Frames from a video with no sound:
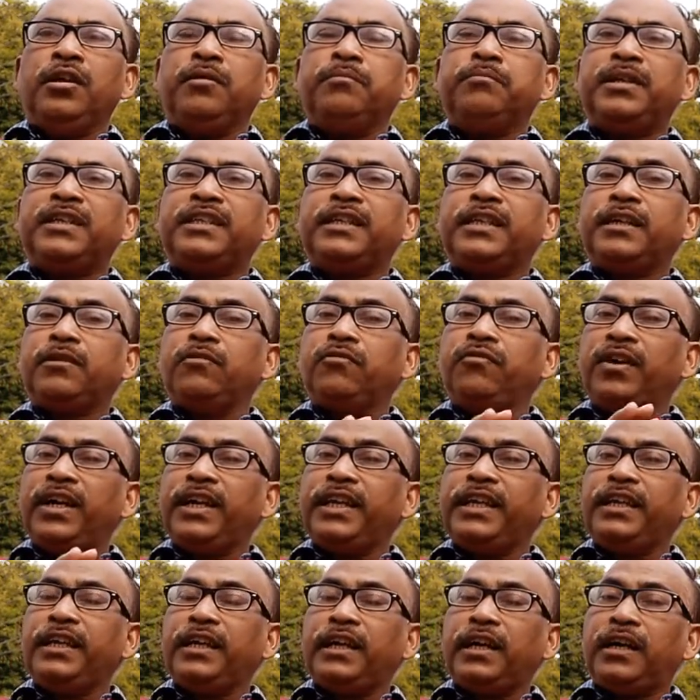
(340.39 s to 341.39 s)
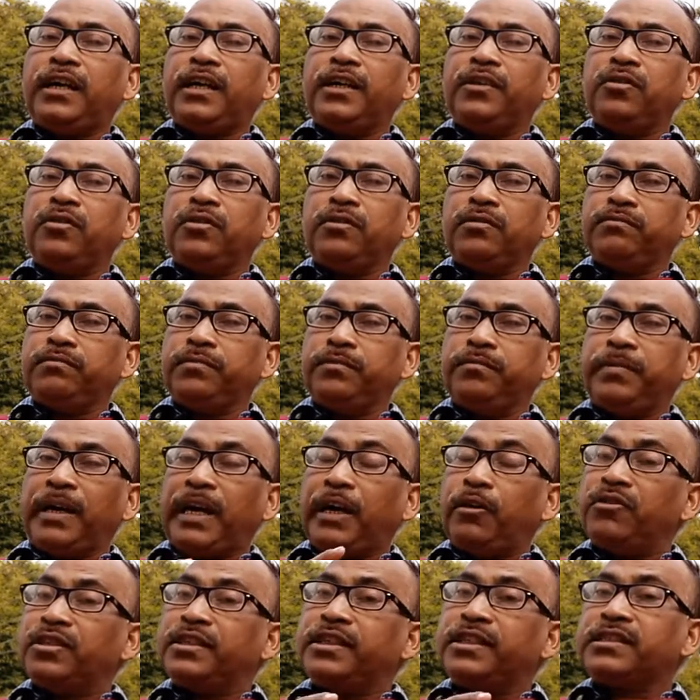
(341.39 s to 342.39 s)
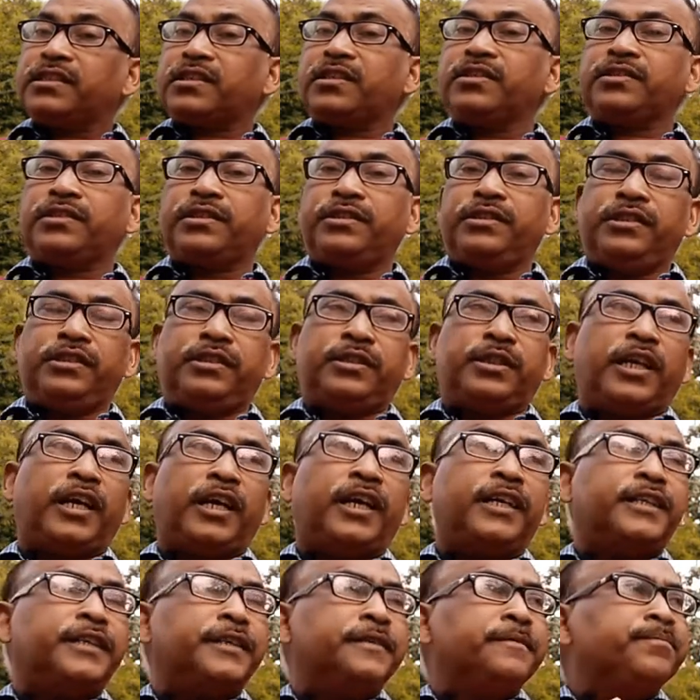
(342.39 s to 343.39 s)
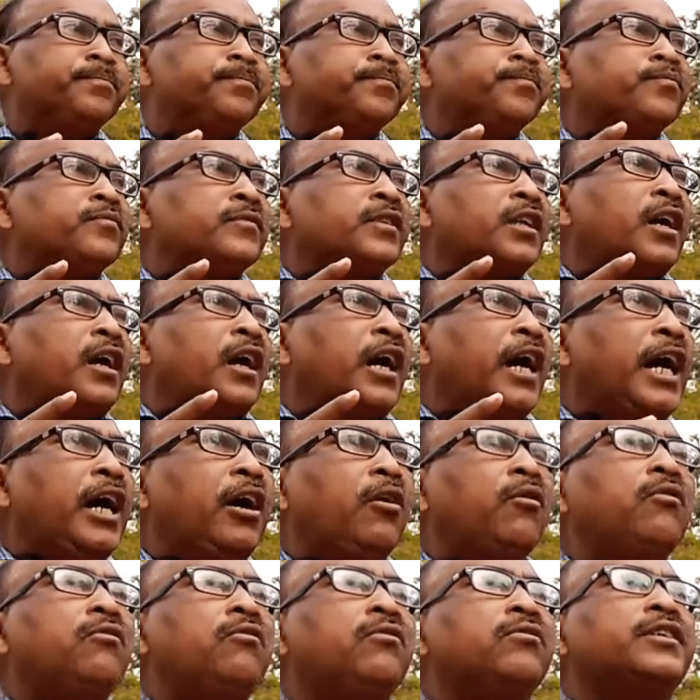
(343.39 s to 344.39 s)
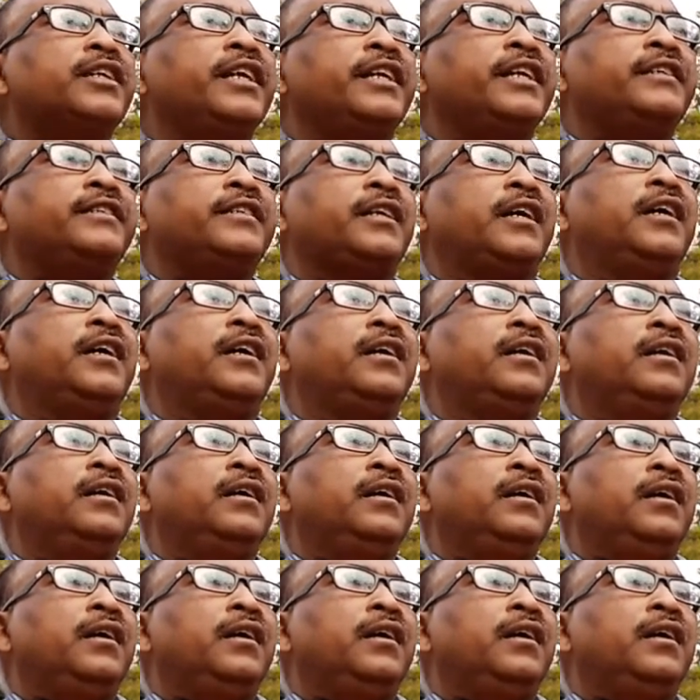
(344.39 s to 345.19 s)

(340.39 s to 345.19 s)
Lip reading: But why, you know, our discussion is that how data,